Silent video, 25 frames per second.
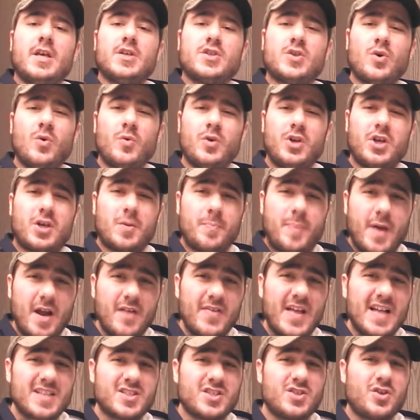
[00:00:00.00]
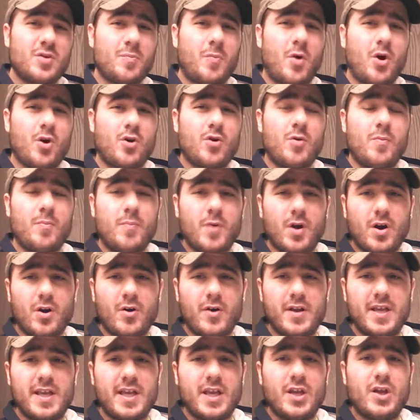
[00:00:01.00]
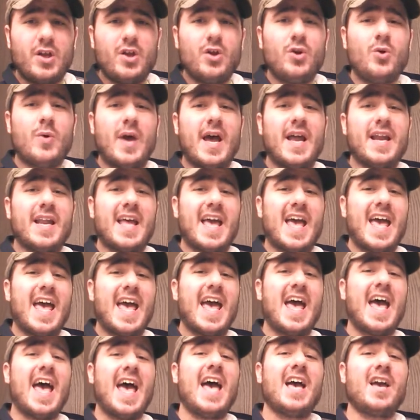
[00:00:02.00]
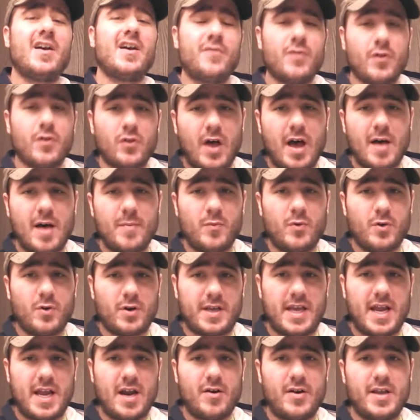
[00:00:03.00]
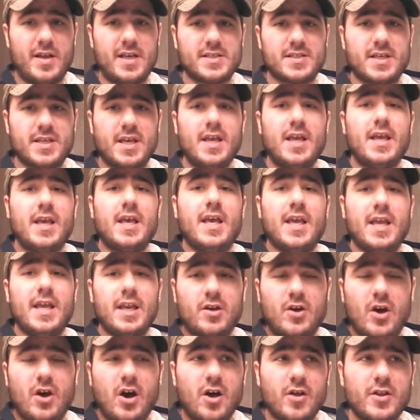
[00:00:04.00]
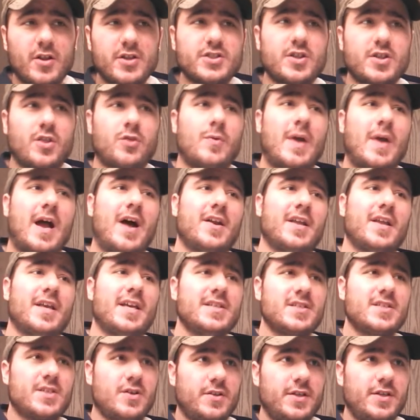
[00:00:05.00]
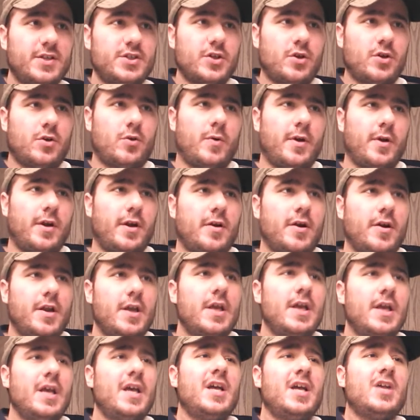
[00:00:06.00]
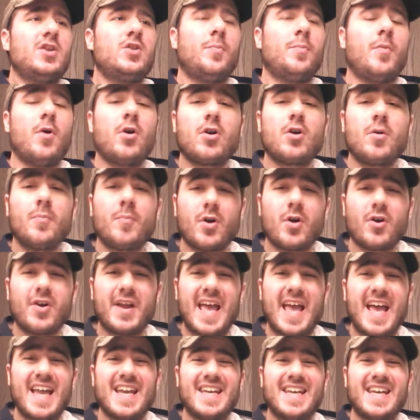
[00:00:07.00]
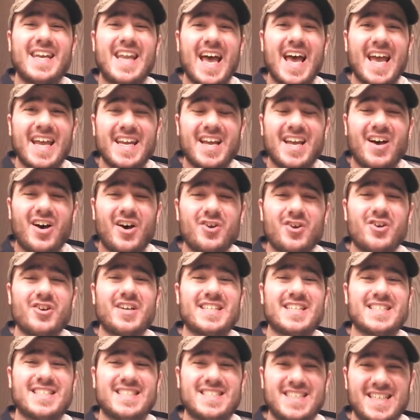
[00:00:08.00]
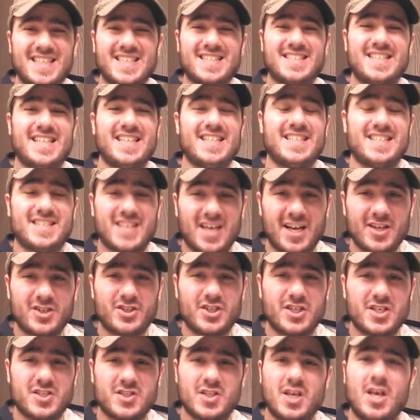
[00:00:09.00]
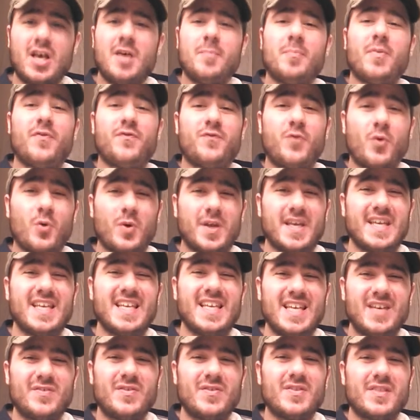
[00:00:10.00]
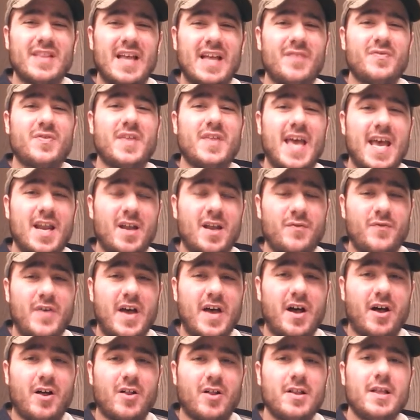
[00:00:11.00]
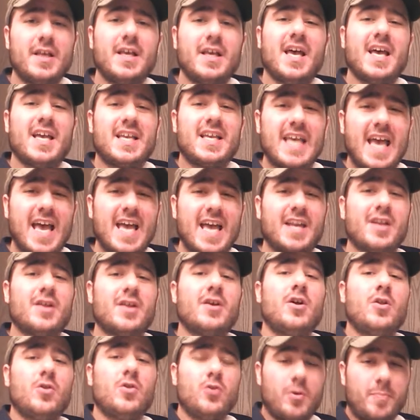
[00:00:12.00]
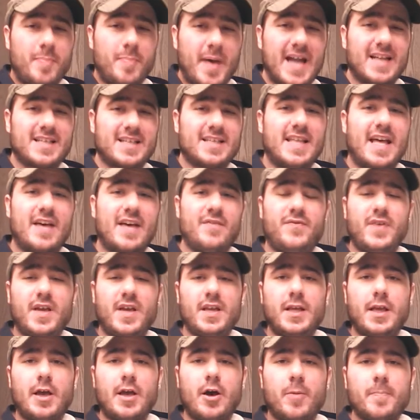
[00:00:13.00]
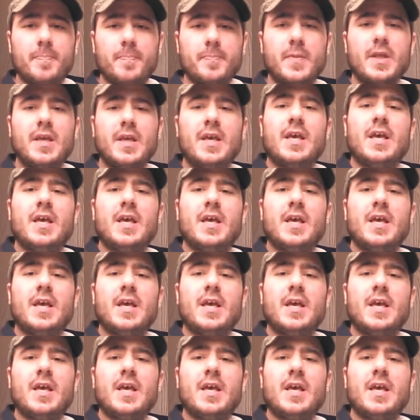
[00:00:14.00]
So when you compare that to DeMarco Murray, who had a heck of a lot more carries in college and throughout his collegiate career, DeMarco Murray had 916 touches before he even left the NFL. Again, look back to that video.